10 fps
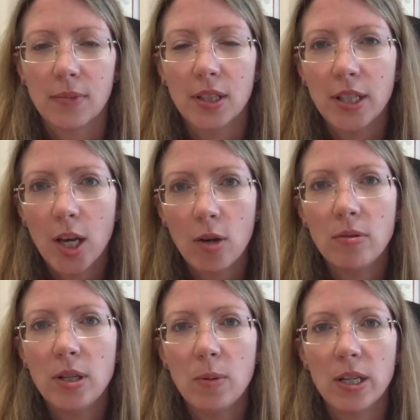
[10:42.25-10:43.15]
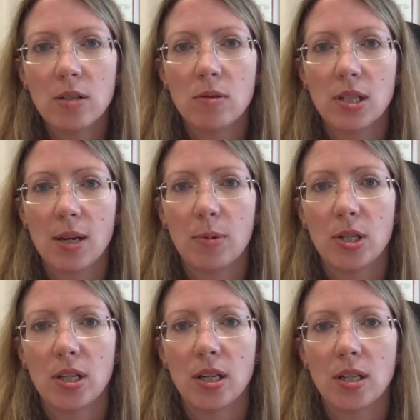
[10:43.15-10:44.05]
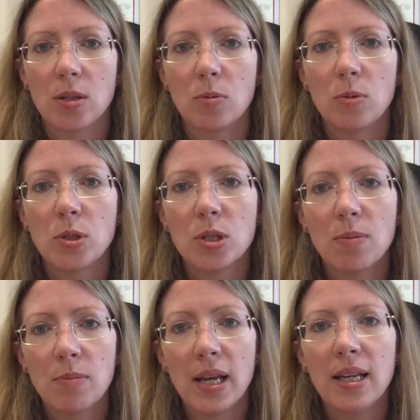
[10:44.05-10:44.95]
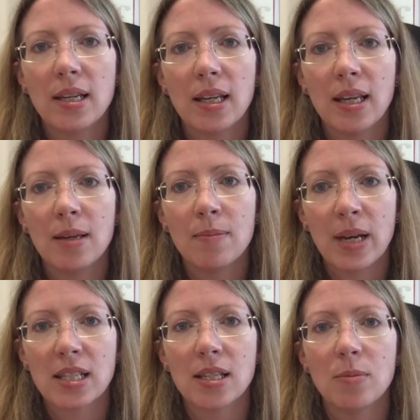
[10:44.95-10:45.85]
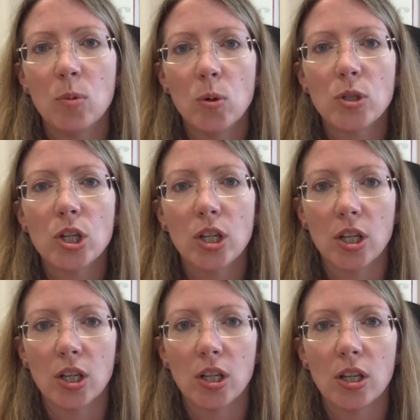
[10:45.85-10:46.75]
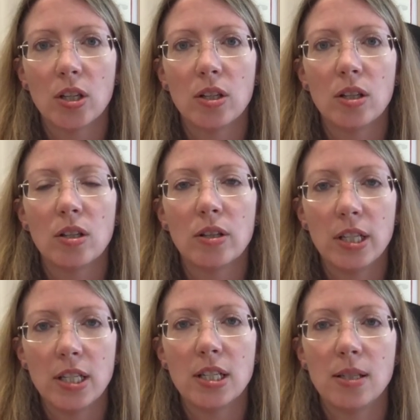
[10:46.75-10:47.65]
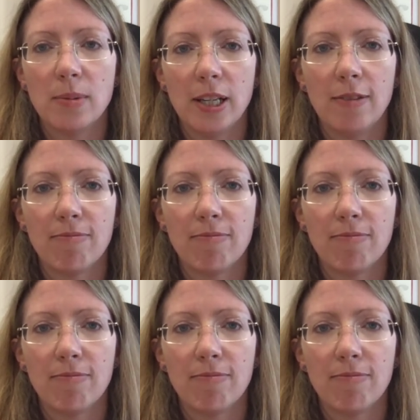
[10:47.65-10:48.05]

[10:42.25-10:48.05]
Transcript: the only way to establish it was to make it matter more to her than it did to me.